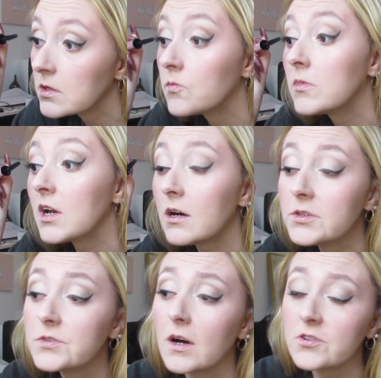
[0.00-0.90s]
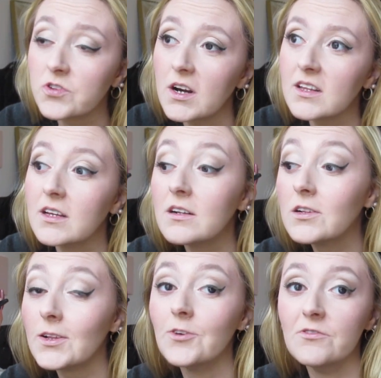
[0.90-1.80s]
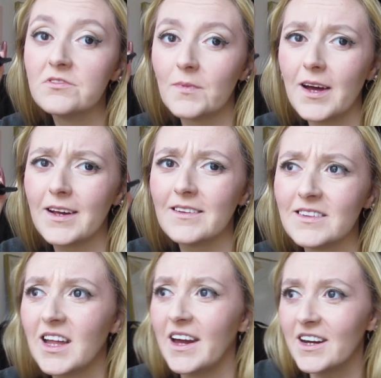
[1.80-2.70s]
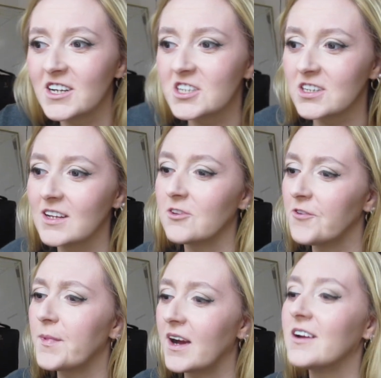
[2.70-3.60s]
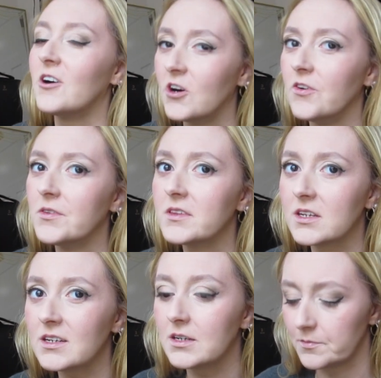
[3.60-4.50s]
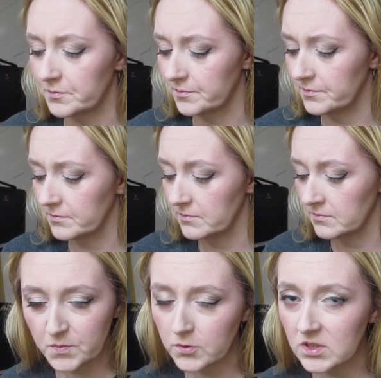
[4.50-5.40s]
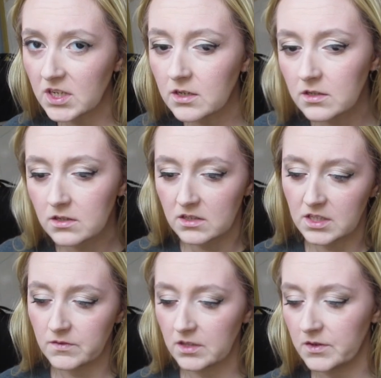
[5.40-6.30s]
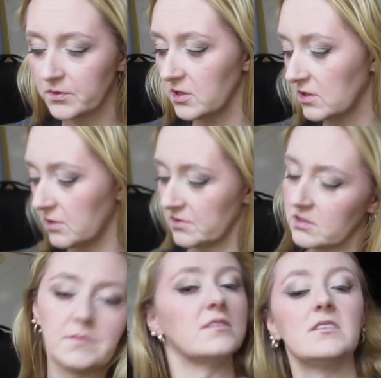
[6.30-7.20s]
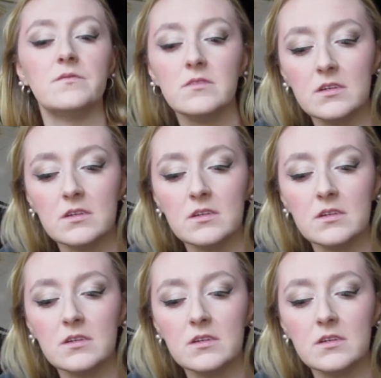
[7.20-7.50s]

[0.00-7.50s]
What I'll do, I'll try to like close my lash, like close my eye on the spoolie. Let me put you close for you to see.